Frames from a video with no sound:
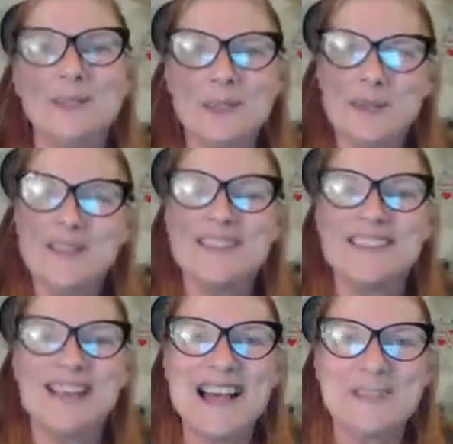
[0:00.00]
doing this
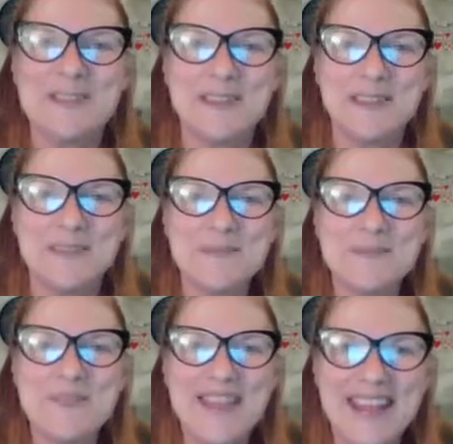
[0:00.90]
class with you.
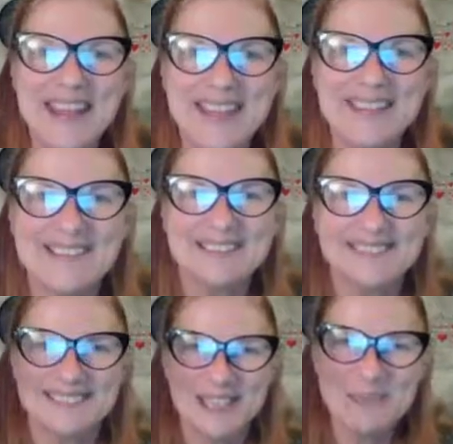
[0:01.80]
Thank you.
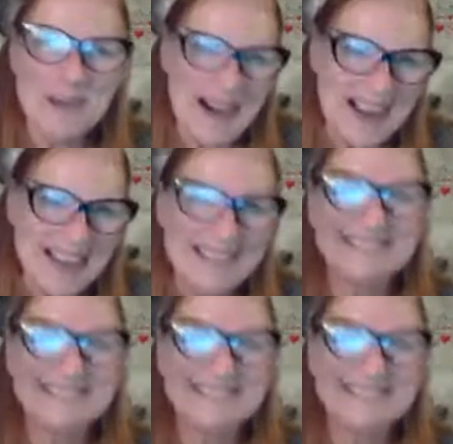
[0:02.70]
Goodbye.